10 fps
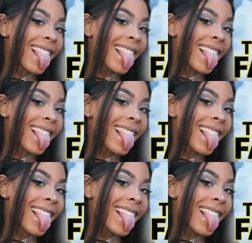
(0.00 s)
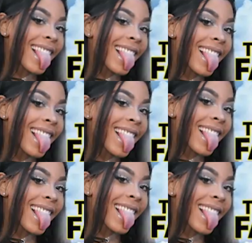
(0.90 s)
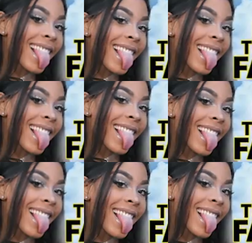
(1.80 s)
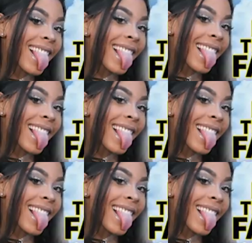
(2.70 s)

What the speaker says: (not speaking)